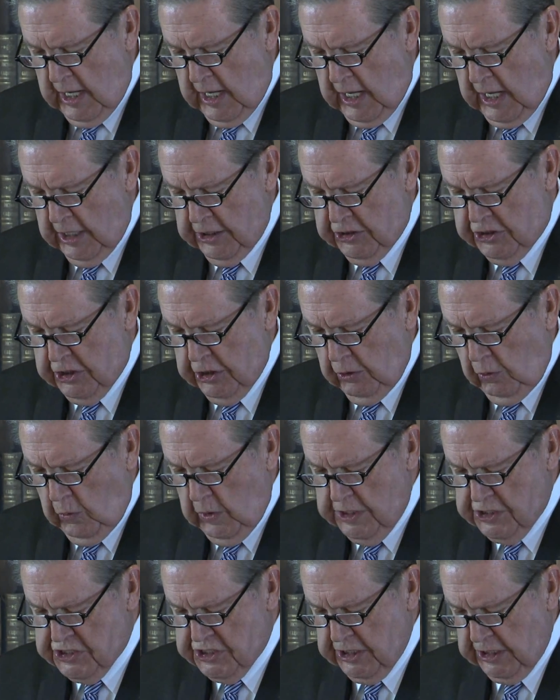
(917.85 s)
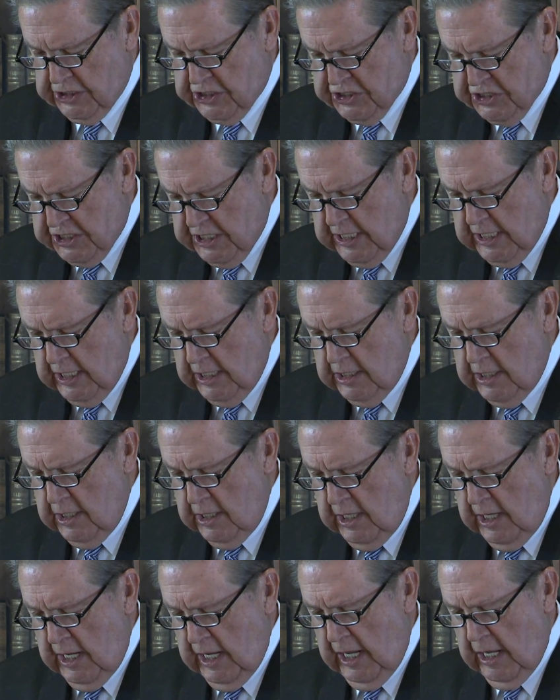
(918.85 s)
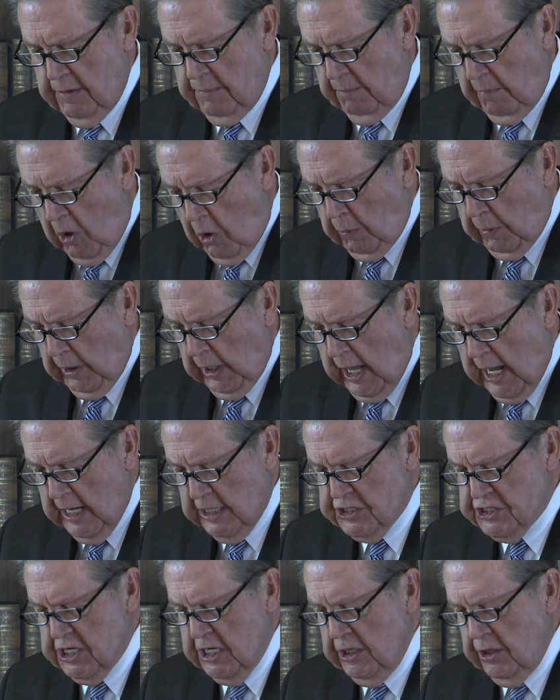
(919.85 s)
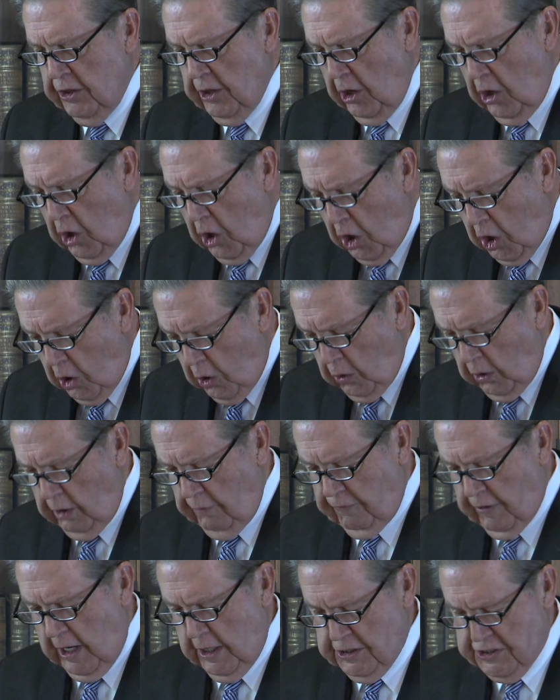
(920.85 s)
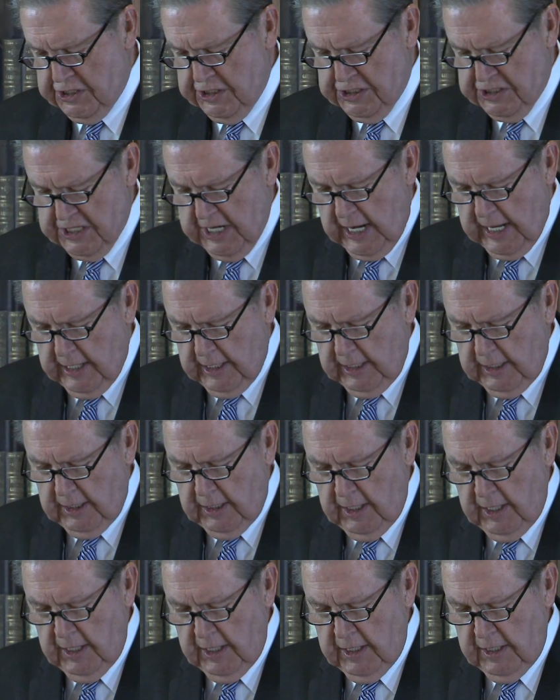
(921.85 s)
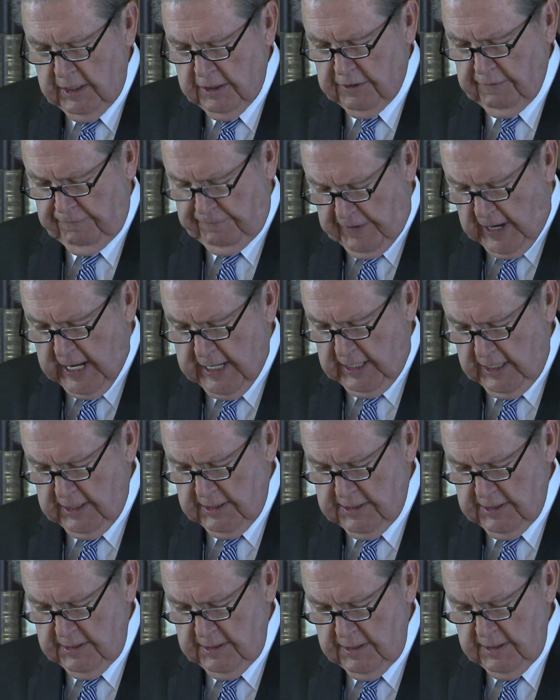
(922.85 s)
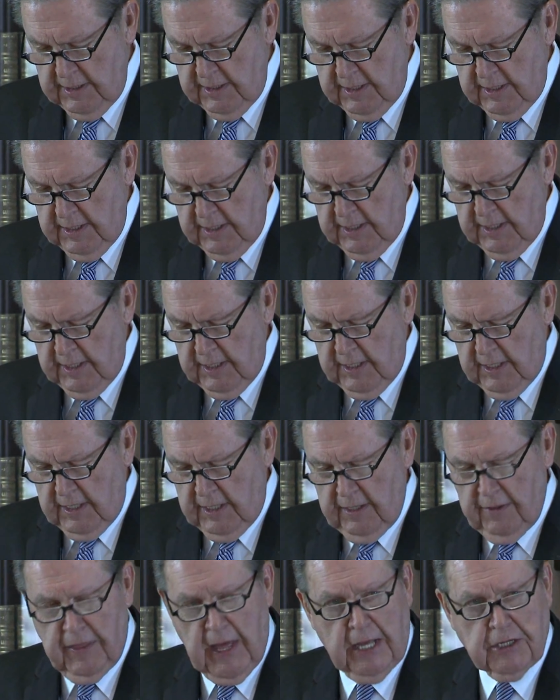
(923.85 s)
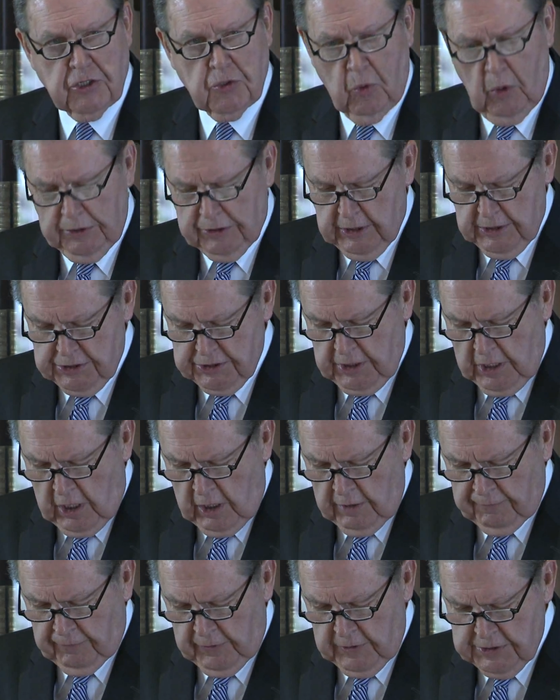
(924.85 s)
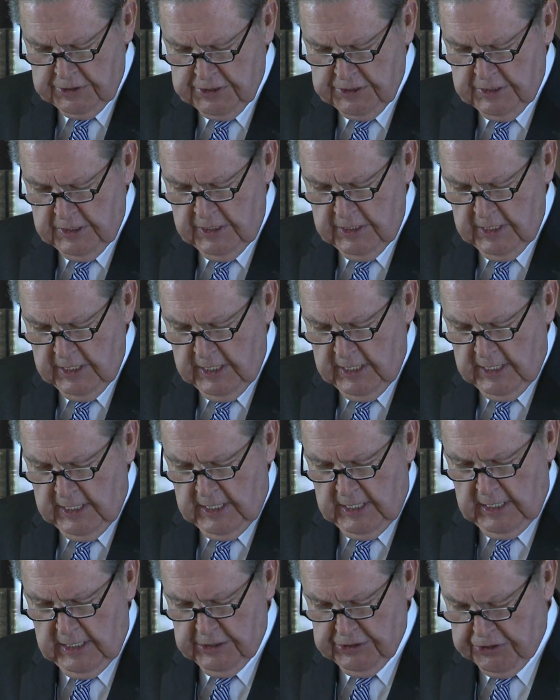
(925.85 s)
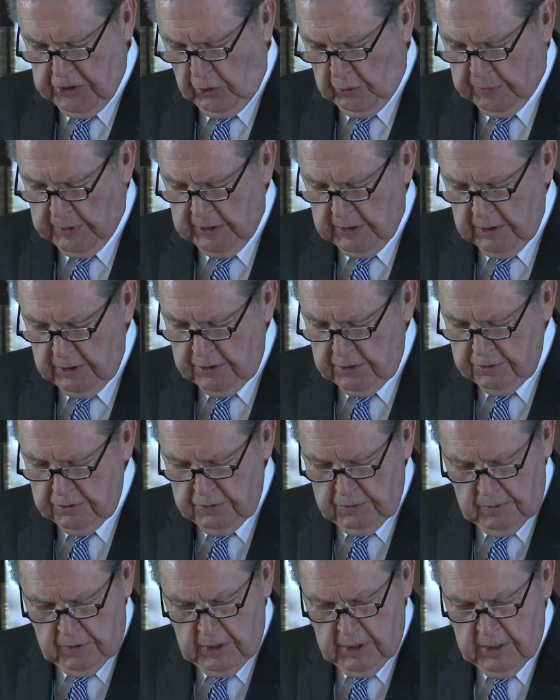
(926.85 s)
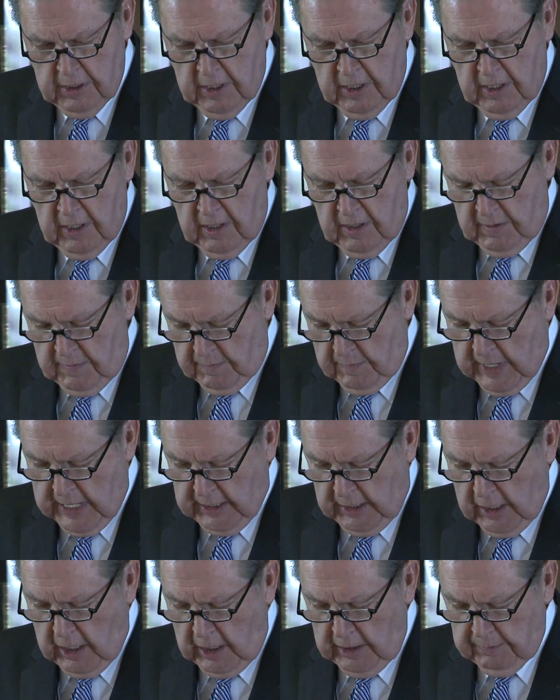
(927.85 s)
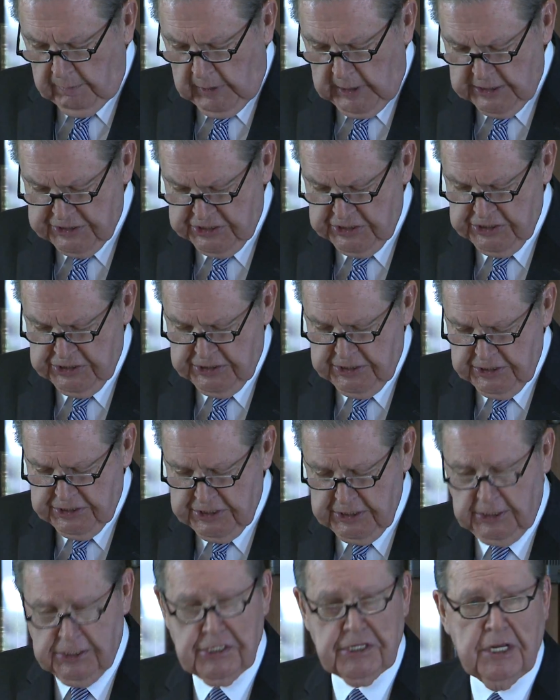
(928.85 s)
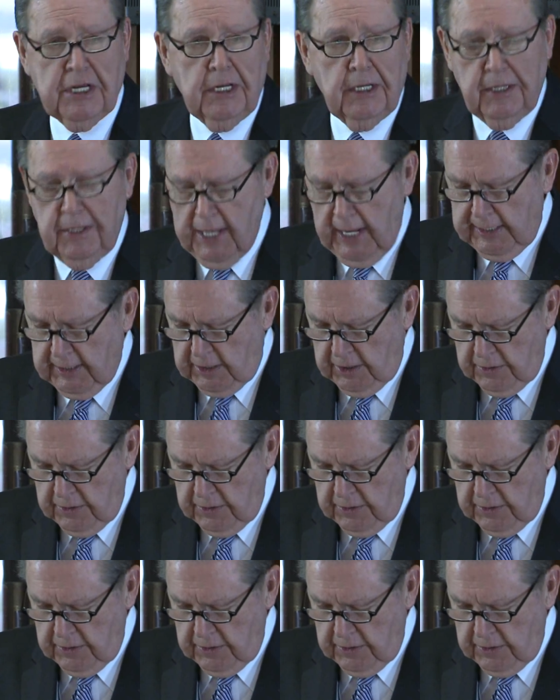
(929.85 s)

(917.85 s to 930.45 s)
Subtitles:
until we succeed in mobilizing the whole of our society to fight it. That's what this conference is hoping to do. May God bless us to succeed. Thank